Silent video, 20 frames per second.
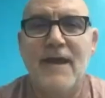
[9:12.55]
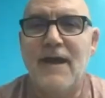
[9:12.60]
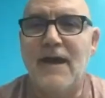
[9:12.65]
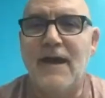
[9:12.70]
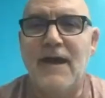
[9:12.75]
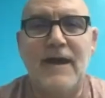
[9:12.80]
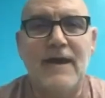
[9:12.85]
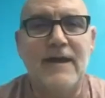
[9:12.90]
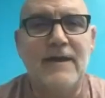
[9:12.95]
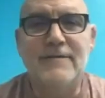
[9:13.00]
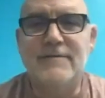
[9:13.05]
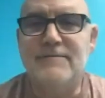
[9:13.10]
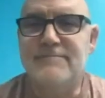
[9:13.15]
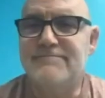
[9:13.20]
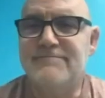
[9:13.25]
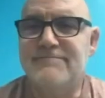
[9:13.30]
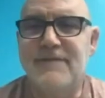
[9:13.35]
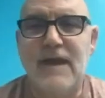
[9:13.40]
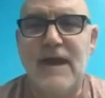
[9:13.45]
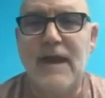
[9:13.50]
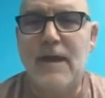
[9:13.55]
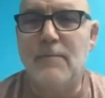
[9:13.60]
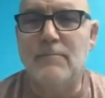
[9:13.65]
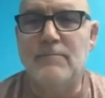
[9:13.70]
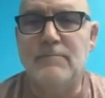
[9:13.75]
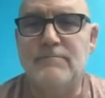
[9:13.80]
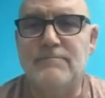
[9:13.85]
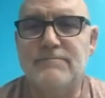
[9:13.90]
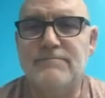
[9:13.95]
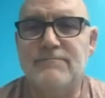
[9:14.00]
I
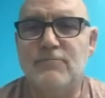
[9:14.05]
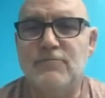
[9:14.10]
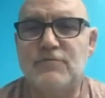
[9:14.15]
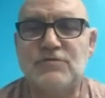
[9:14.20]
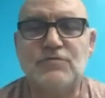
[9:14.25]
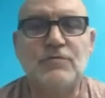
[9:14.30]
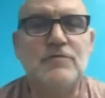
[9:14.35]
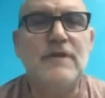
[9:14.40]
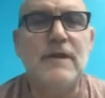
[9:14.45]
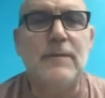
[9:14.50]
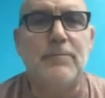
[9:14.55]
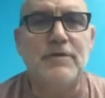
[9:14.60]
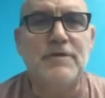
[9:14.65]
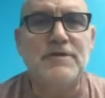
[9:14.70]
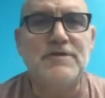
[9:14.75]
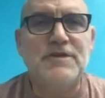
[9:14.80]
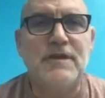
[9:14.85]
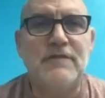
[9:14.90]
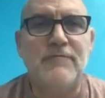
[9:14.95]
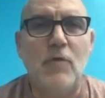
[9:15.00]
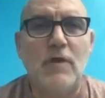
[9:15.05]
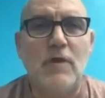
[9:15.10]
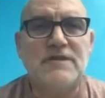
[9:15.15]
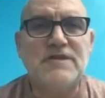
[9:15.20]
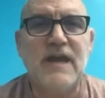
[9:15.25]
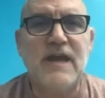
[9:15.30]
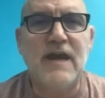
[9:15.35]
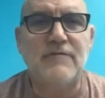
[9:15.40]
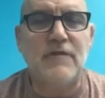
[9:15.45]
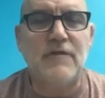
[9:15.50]
am truly appreciative of what
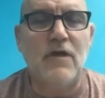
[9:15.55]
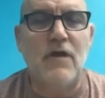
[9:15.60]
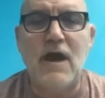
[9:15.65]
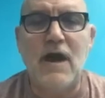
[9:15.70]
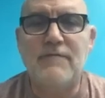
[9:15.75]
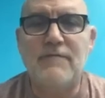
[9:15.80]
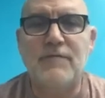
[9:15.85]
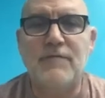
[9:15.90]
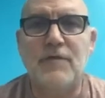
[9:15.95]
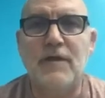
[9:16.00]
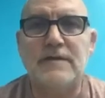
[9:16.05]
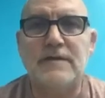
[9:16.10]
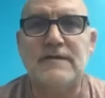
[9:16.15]
you have to offer.